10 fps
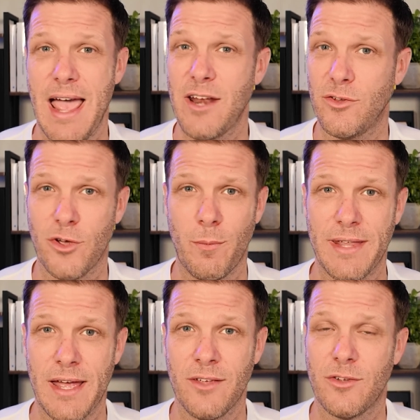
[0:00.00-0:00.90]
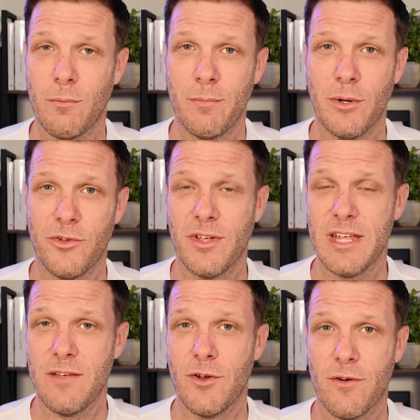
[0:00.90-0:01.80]
And on top of that, some builders are
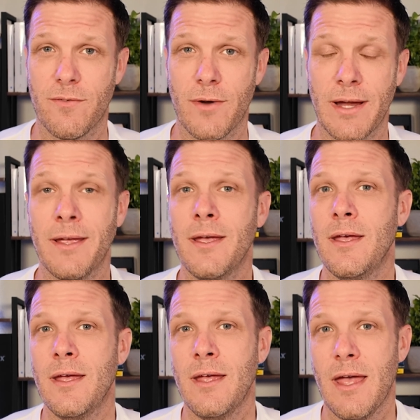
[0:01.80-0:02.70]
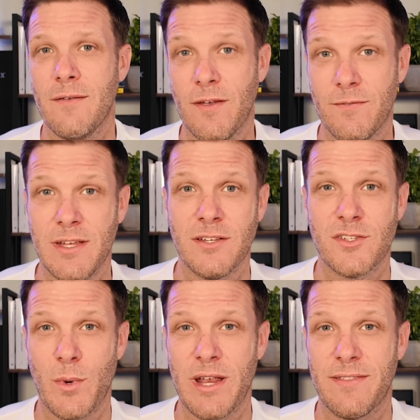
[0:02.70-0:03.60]
even offering $15,000
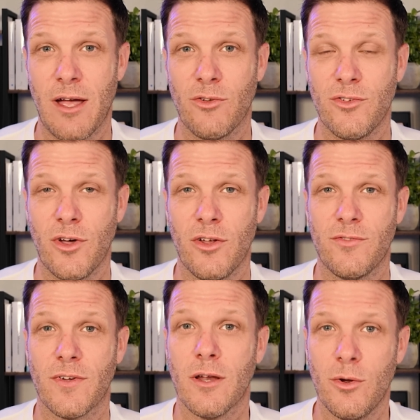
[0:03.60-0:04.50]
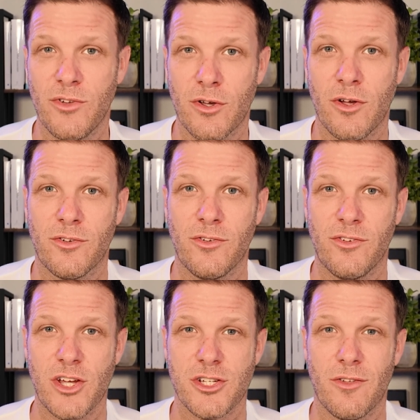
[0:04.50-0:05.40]
to $20,000 for closing cost
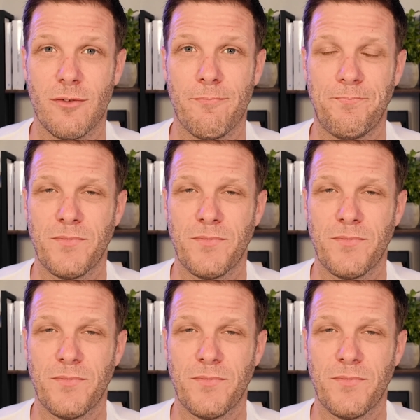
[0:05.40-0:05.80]
concessions.